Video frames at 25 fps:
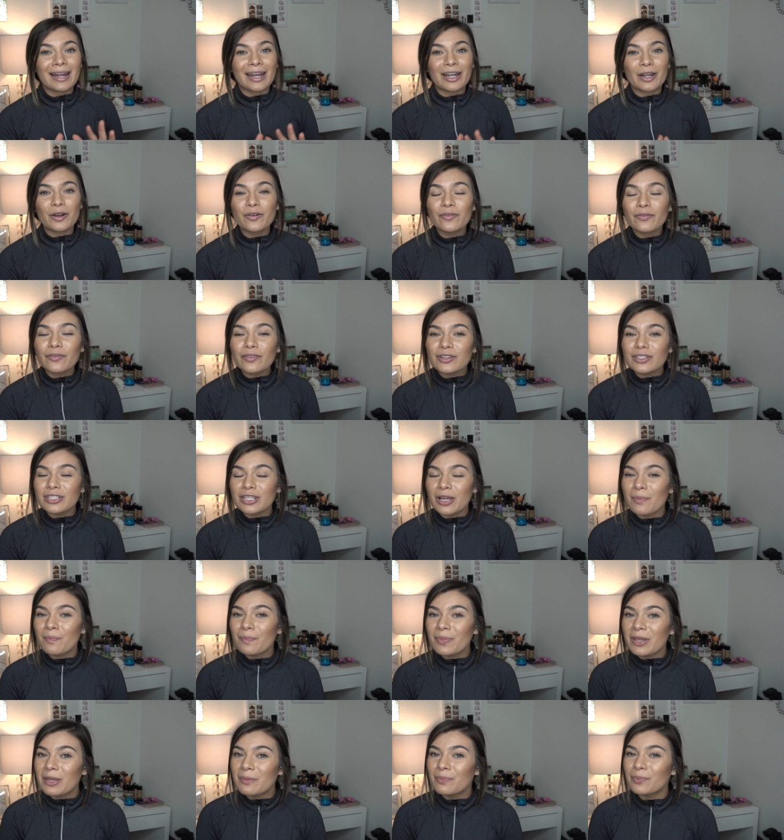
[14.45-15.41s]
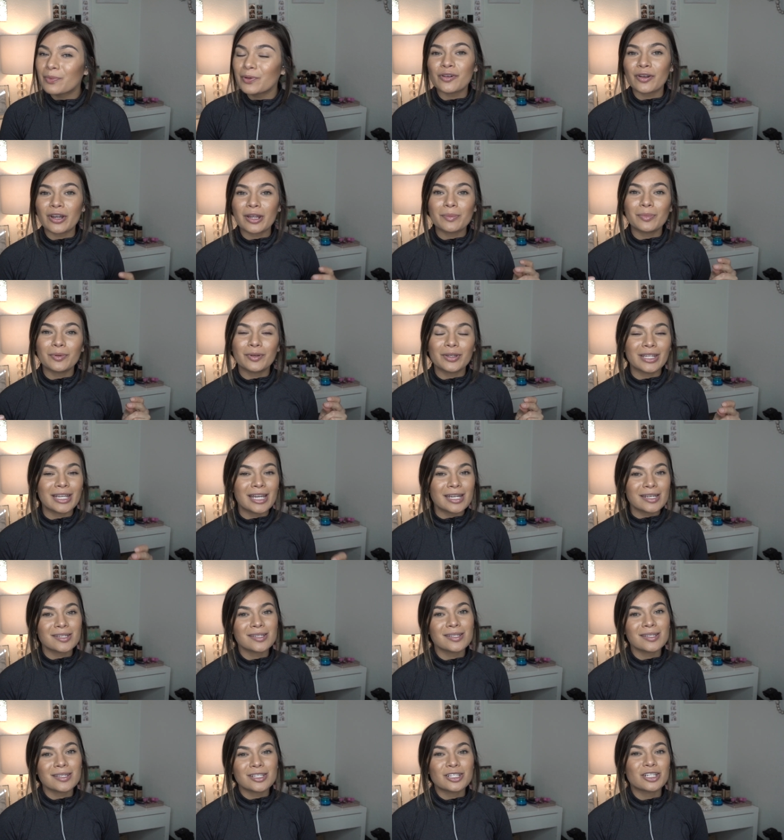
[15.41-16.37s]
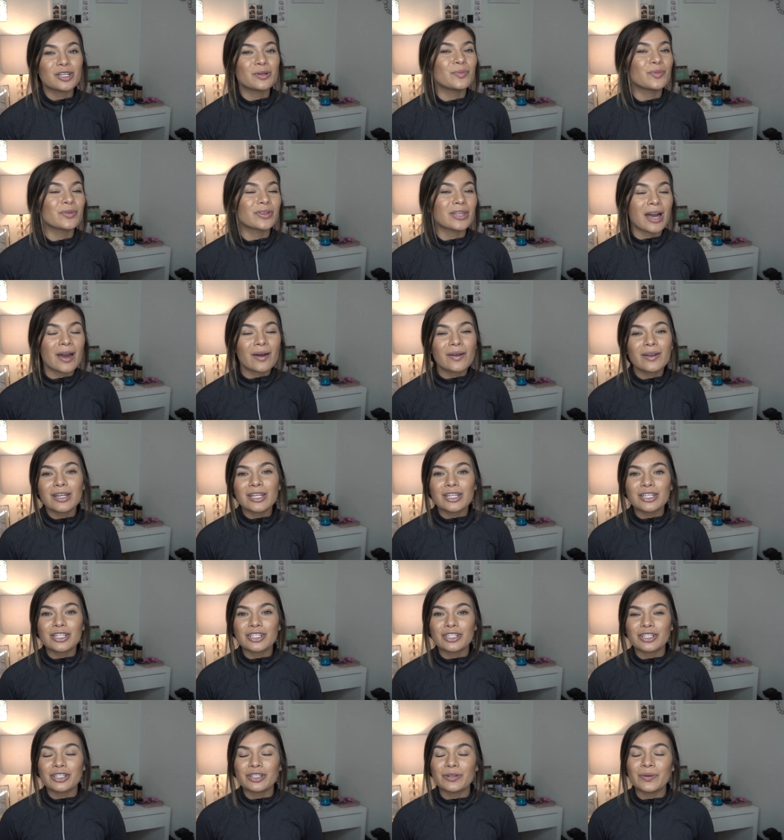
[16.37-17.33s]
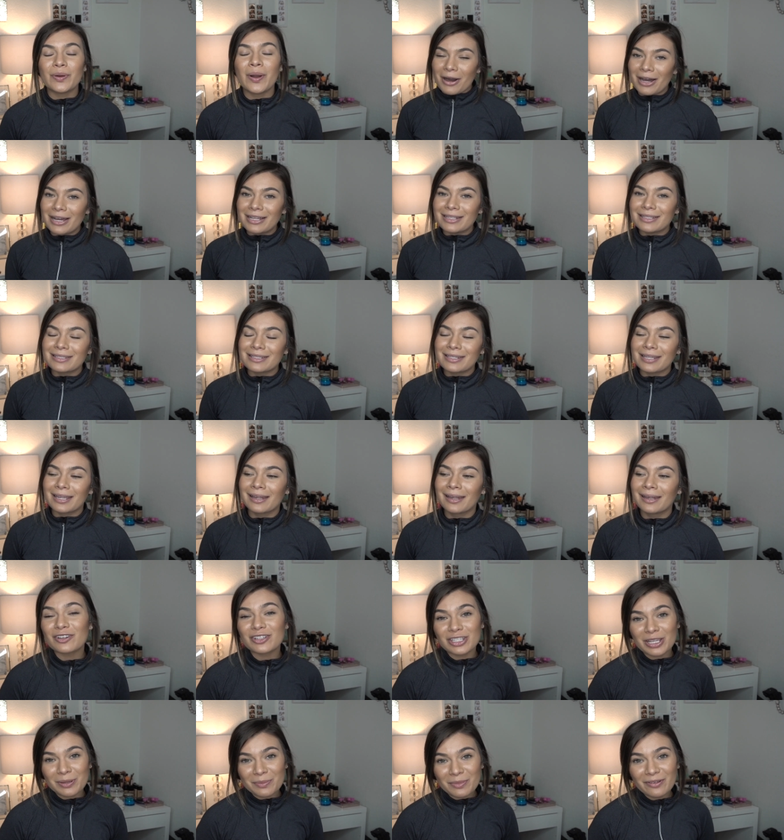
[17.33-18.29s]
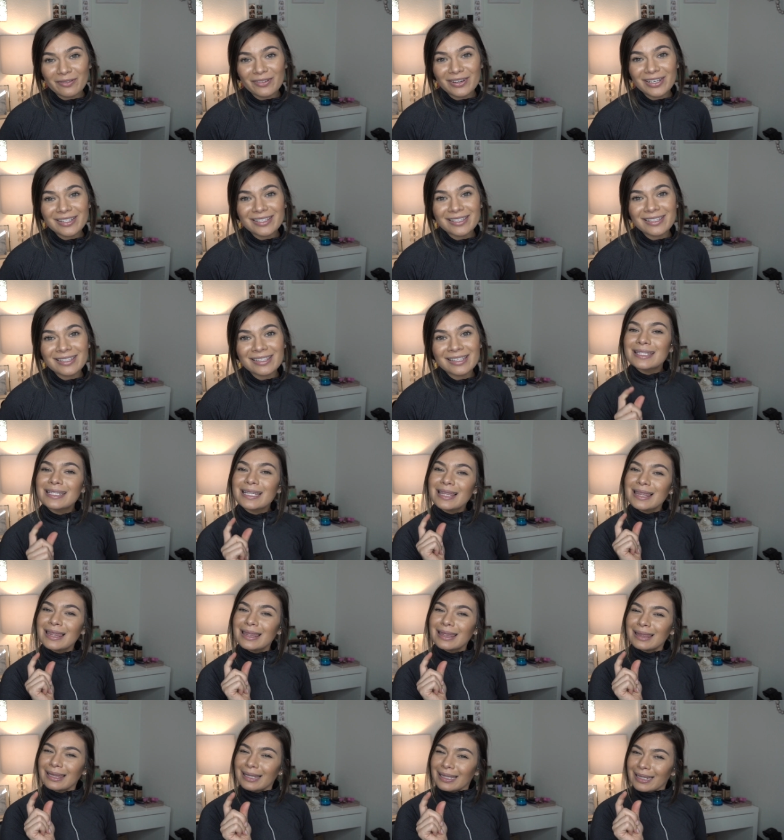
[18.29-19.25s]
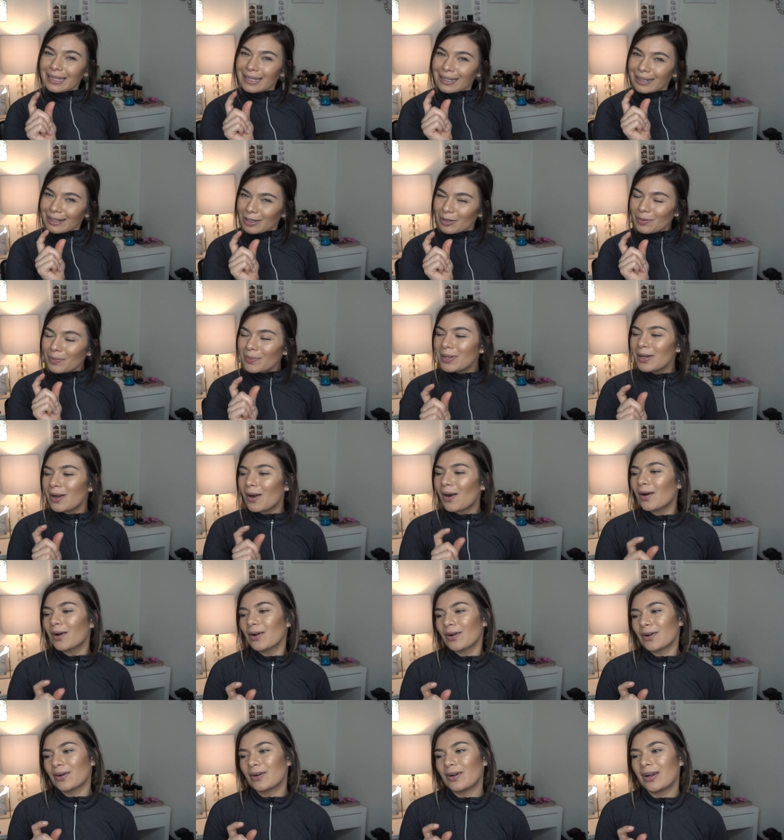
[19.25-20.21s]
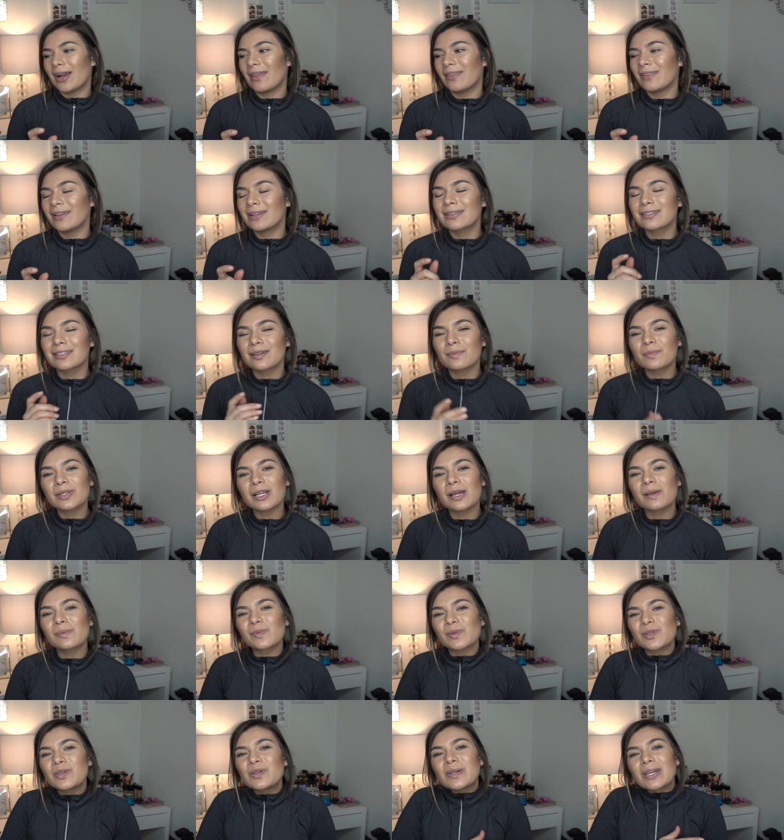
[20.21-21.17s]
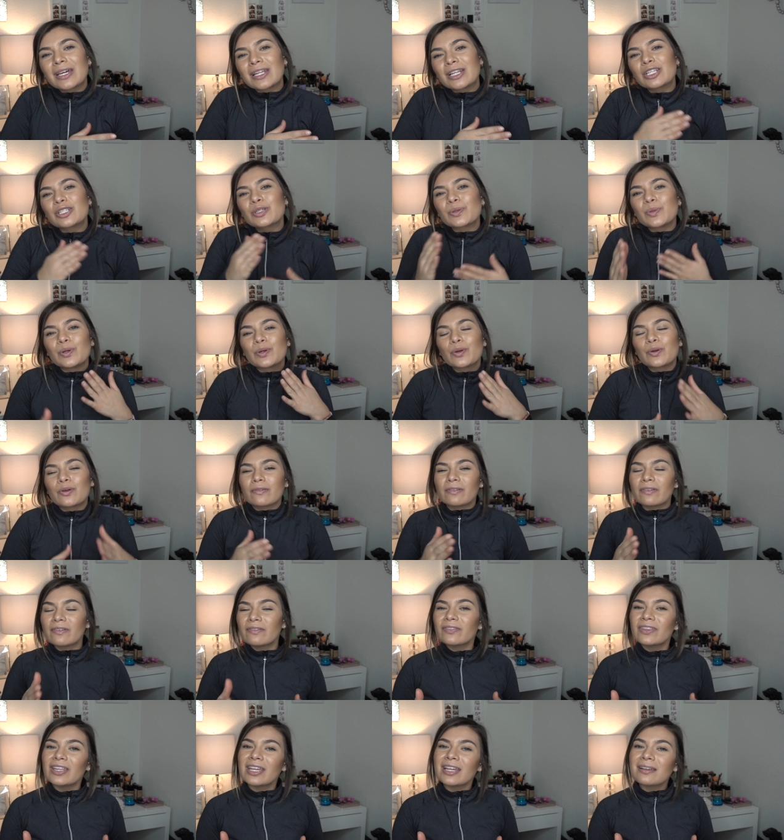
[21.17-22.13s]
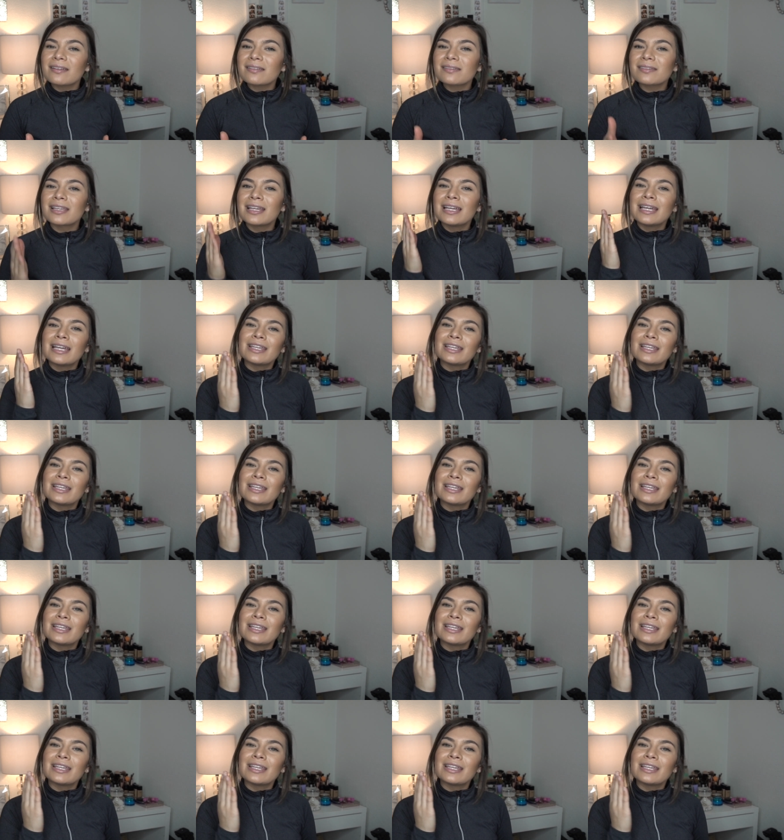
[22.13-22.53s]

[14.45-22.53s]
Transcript: And I know for some people, you're able to get to the gym without an issue, but for some of us, it's a little bit harder. And then sometimes when you get into a groove of things,